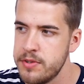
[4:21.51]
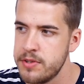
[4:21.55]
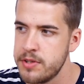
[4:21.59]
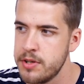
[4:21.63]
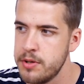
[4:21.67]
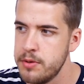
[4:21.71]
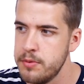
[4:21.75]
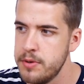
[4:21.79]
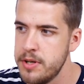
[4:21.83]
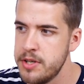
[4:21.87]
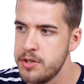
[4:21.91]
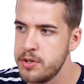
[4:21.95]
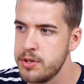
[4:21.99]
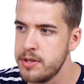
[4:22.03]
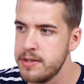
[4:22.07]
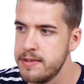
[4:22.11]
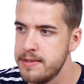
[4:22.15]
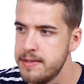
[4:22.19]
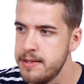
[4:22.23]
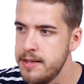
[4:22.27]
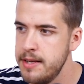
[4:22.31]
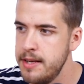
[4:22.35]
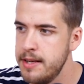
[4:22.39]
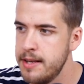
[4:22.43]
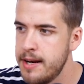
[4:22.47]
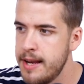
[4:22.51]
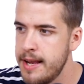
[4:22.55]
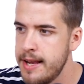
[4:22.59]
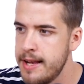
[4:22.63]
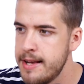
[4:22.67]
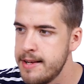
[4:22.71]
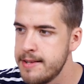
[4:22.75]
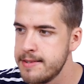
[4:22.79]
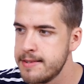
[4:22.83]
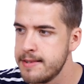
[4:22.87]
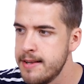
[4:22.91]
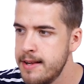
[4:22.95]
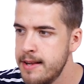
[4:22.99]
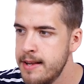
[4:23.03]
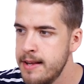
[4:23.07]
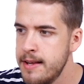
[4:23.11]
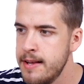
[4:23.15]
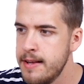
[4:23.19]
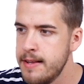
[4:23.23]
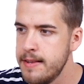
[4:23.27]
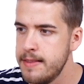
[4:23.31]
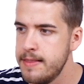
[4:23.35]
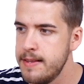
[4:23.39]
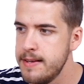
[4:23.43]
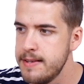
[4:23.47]
So as you can see, it has
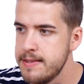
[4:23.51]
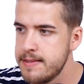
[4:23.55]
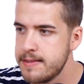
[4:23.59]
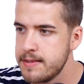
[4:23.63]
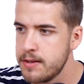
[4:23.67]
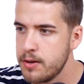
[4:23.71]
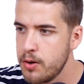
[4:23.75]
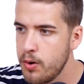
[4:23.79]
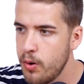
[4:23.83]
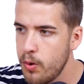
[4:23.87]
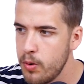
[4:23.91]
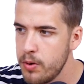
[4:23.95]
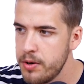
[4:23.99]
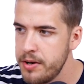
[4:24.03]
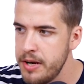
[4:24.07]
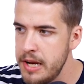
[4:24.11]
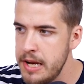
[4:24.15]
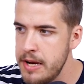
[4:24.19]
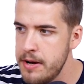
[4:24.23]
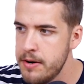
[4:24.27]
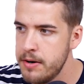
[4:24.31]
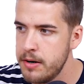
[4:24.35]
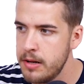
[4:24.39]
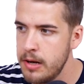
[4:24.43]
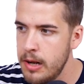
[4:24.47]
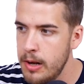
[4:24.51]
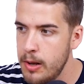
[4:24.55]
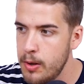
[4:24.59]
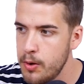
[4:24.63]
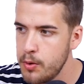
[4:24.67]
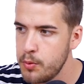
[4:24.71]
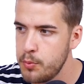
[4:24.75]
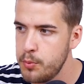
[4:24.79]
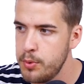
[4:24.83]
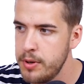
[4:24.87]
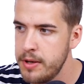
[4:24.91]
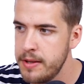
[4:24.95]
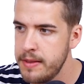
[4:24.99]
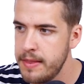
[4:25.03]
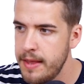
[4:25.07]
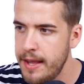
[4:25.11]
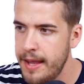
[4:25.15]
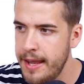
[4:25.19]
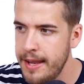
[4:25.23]
this color here along with